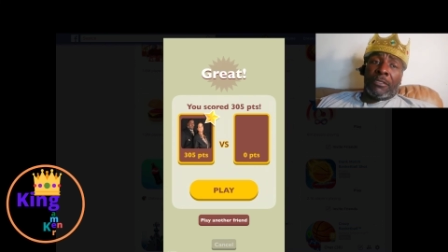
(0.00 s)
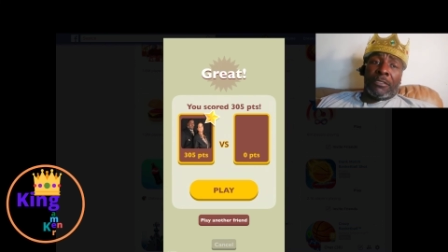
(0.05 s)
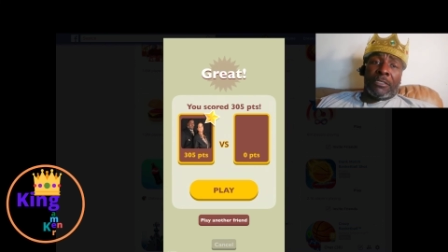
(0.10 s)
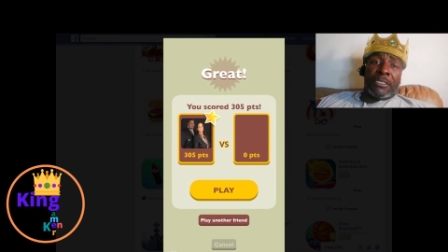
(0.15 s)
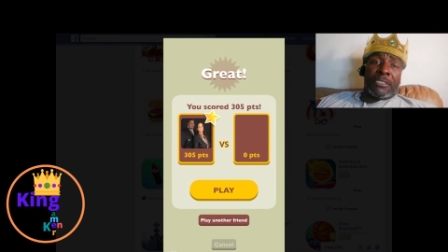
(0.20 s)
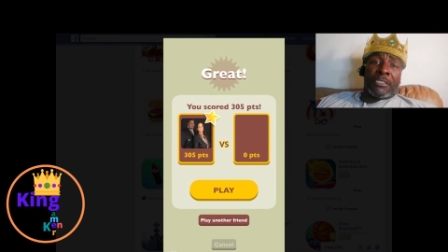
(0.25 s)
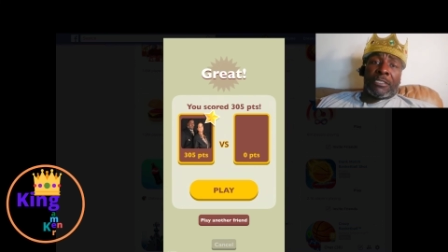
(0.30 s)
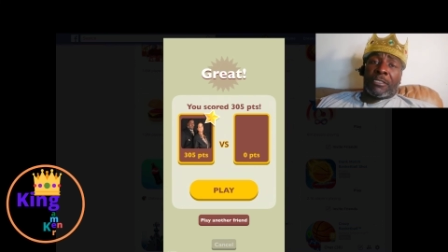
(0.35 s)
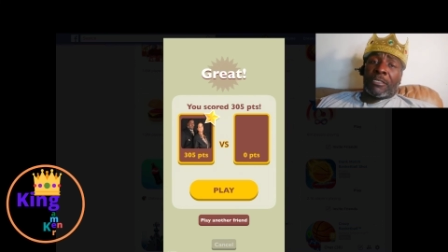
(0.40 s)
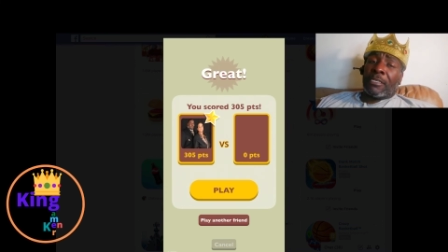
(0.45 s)

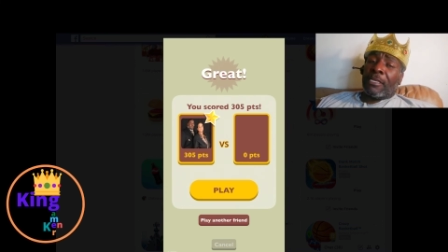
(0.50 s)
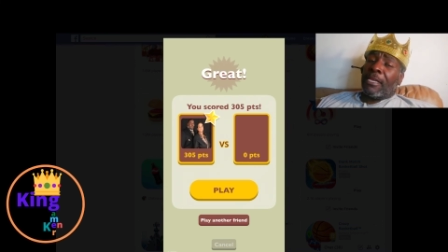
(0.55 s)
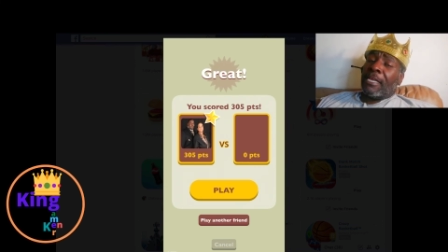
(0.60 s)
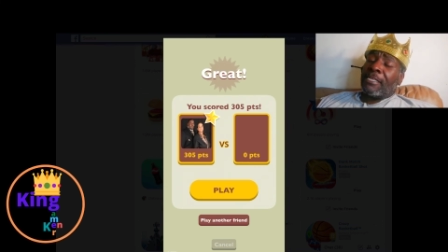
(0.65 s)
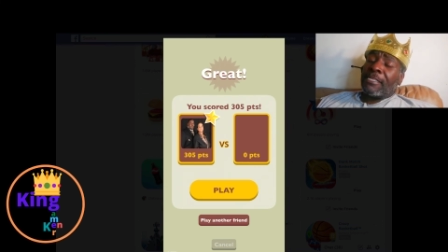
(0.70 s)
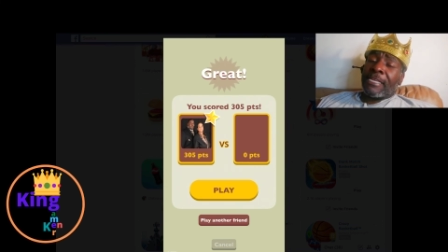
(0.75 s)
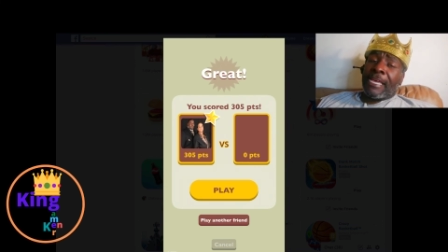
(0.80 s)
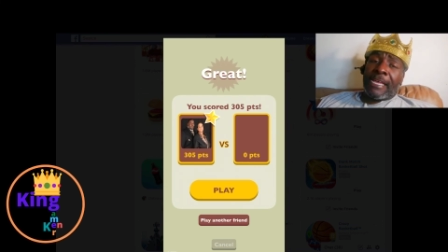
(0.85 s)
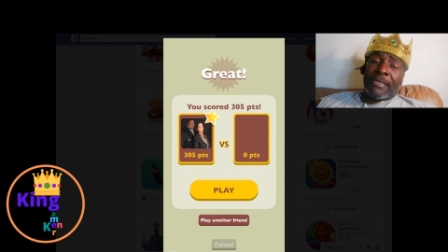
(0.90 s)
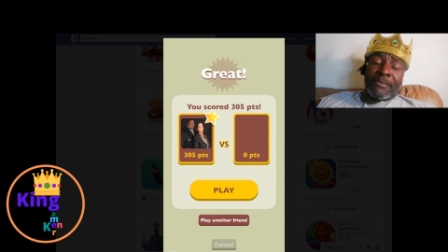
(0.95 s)
just
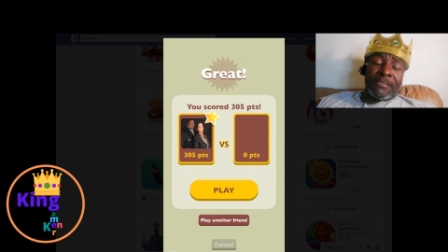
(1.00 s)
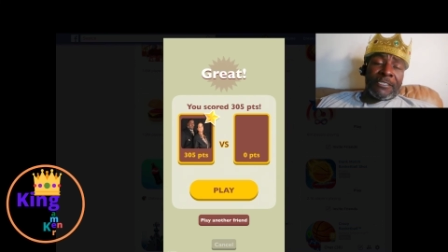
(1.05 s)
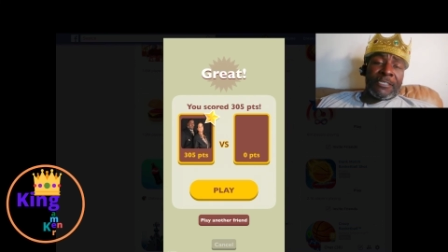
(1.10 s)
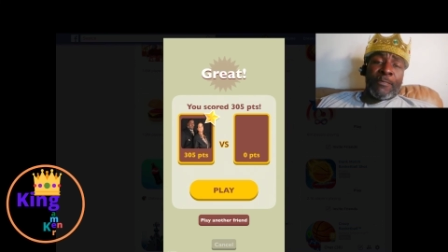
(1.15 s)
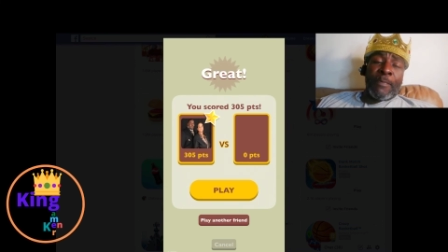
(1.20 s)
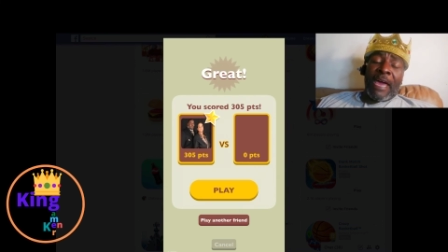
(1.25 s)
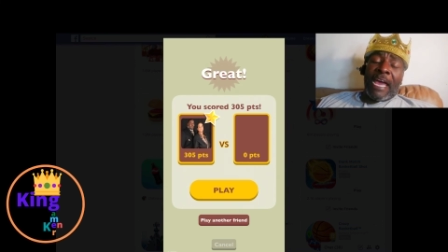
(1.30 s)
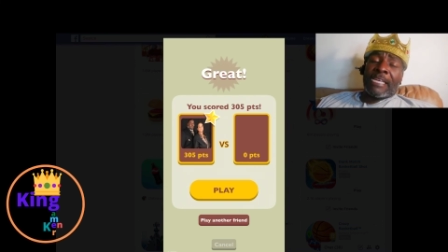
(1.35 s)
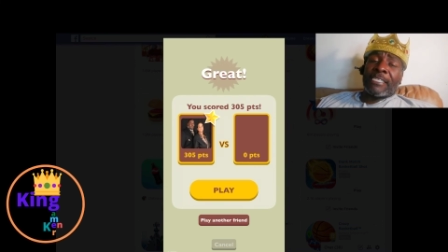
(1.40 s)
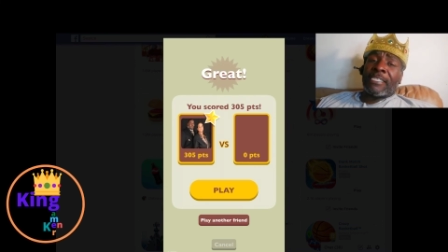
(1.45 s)
hit that,
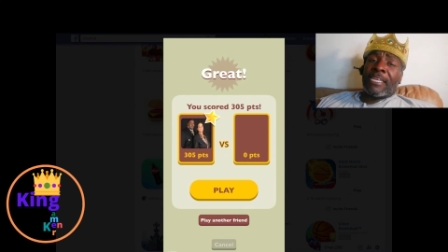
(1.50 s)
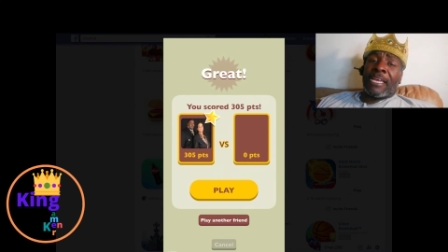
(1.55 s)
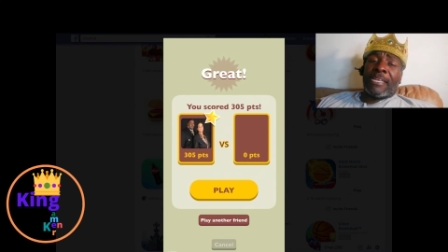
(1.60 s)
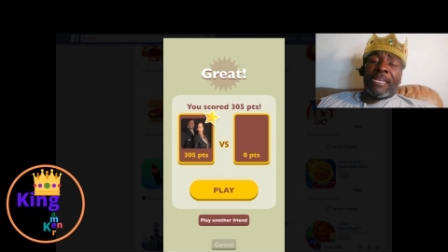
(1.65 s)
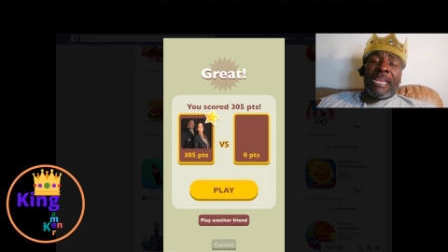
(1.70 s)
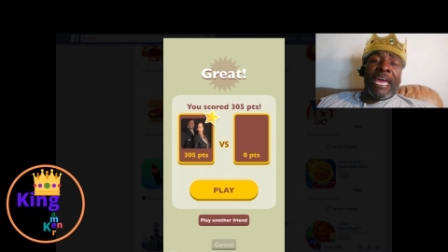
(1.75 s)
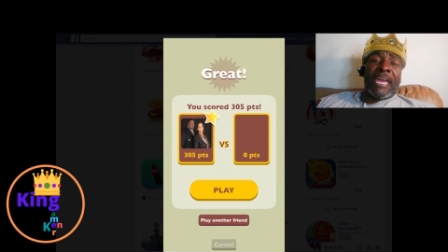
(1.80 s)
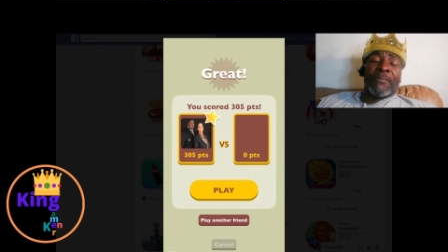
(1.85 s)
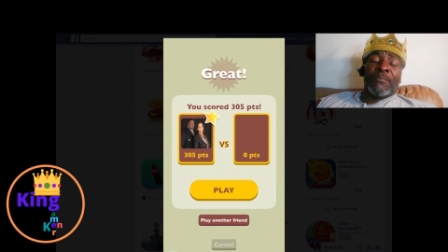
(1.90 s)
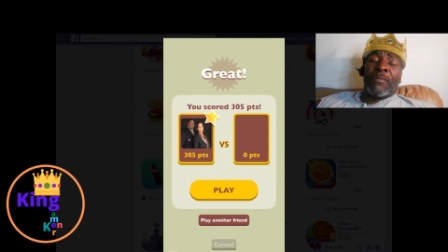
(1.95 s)
smash that
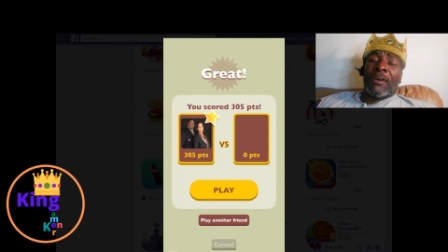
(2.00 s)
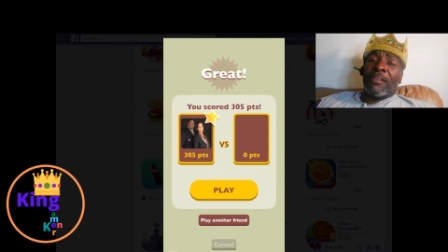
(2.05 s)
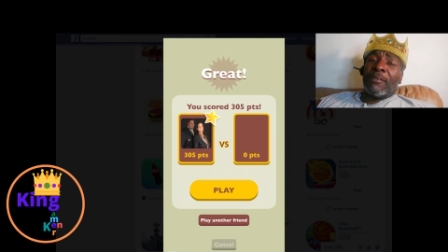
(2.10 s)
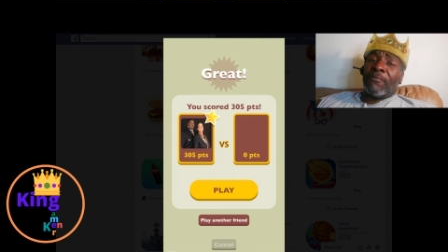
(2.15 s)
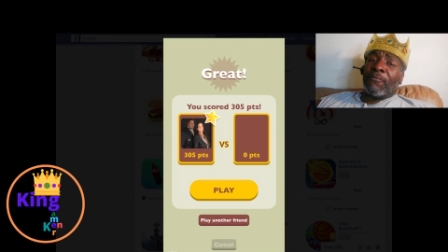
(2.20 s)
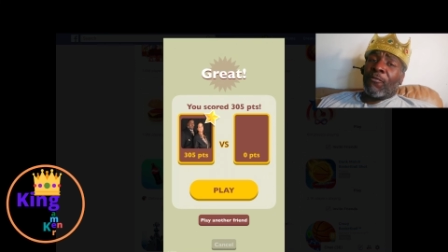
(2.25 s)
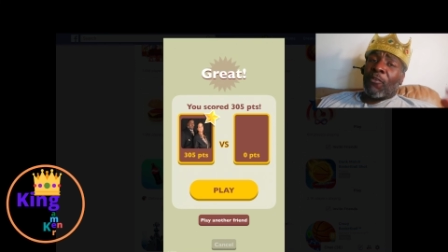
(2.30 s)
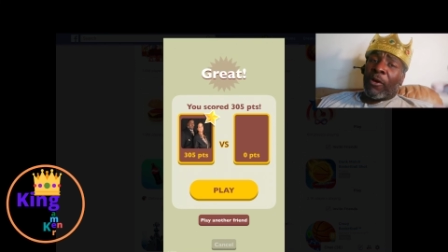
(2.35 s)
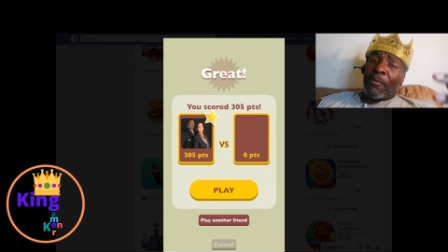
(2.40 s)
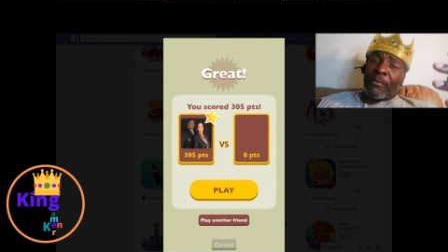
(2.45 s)
like
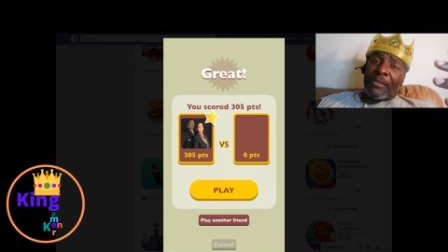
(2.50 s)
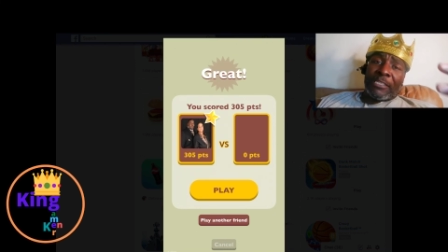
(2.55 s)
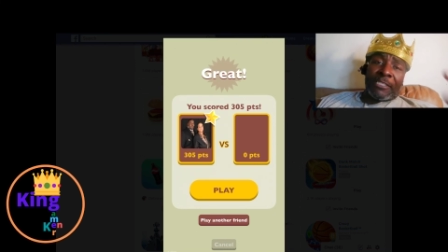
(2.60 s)
button for me,